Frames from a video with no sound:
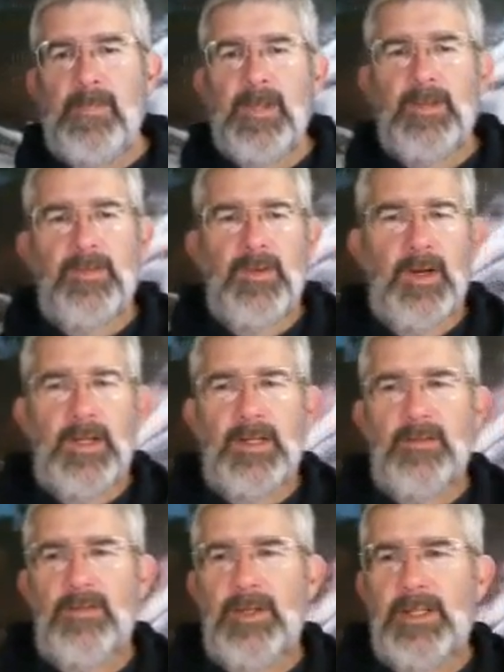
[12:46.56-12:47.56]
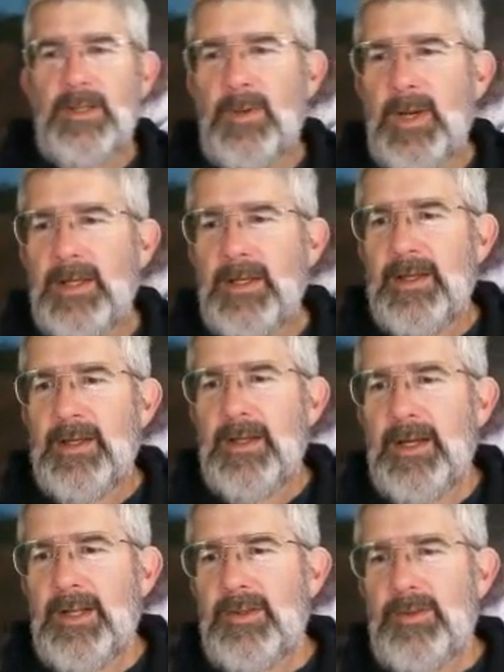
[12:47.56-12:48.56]
It's a very convenient way
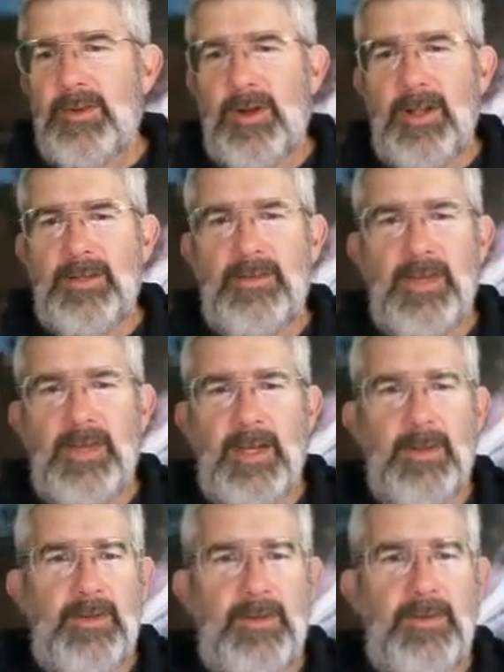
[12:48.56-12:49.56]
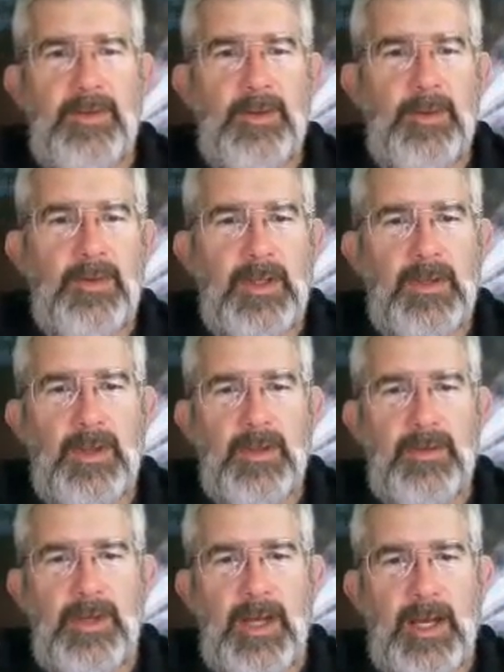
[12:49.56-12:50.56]
to draw line segments, is using
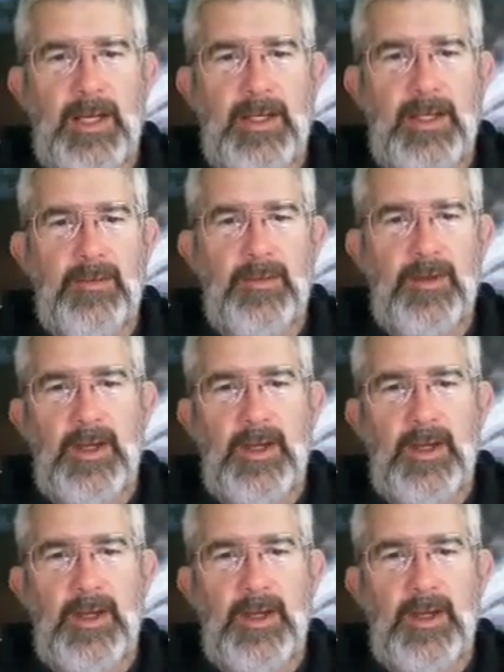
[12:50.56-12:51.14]
this kind of